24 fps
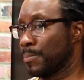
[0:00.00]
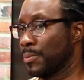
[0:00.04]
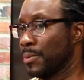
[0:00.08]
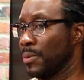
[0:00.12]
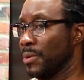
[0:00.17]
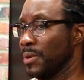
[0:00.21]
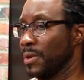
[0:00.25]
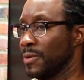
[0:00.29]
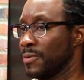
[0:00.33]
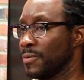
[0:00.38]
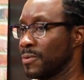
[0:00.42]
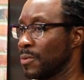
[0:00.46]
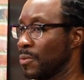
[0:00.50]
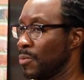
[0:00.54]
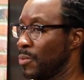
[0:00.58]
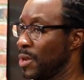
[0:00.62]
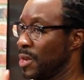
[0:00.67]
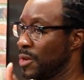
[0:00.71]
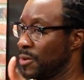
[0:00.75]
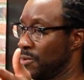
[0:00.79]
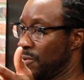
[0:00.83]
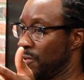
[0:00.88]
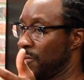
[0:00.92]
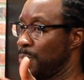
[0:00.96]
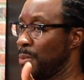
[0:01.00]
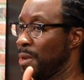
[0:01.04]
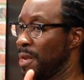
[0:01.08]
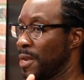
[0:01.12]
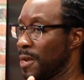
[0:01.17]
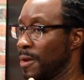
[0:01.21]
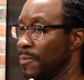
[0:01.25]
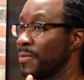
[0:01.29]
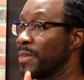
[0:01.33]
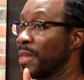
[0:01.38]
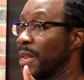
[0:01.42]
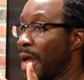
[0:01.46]
employees, so we could speak,
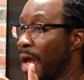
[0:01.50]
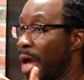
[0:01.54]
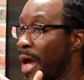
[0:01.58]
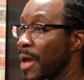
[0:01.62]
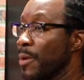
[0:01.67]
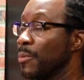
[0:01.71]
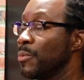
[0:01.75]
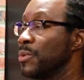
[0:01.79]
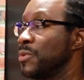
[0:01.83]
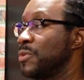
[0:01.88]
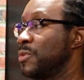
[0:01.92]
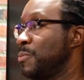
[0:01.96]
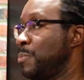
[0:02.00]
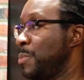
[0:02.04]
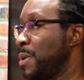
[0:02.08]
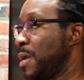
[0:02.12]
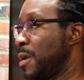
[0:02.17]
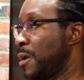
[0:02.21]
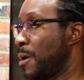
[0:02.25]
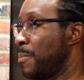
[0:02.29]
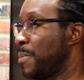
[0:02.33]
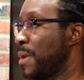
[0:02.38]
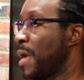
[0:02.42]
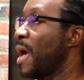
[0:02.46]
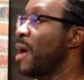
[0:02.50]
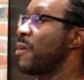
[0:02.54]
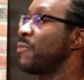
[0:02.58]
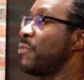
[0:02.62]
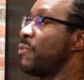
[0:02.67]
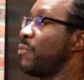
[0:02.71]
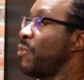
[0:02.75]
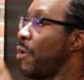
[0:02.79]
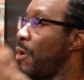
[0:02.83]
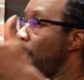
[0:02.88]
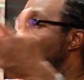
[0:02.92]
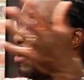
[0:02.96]
and then I would speak on behalf
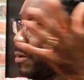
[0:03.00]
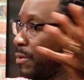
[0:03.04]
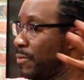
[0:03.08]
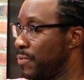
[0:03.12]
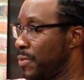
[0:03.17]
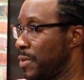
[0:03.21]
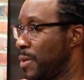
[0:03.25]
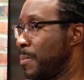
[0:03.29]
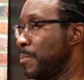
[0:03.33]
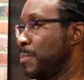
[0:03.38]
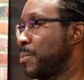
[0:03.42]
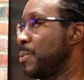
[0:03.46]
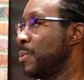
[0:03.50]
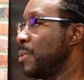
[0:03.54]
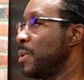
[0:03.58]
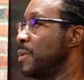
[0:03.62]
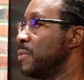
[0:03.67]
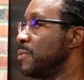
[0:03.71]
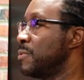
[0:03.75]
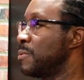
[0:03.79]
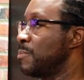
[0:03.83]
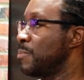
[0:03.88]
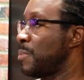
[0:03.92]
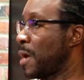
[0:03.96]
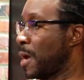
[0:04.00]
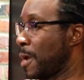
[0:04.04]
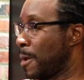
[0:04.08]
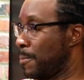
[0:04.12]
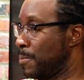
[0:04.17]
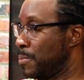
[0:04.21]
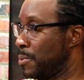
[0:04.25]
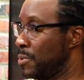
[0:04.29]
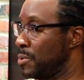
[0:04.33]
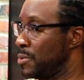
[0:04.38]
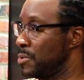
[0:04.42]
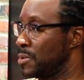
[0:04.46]
of all of the employees, black
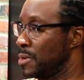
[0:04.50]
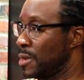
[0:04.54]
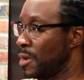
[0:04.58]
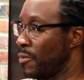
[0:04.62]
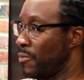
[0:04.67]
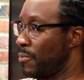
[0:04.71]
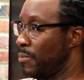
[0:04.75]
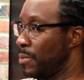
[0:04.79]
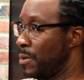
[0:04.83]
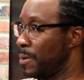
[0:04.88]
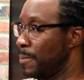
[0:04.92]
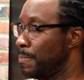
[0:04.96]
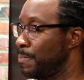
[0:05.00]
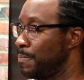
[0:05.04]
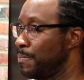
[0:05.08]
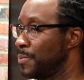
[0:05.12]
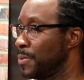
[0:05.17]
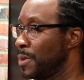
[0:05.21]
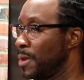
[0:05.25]
employees in government.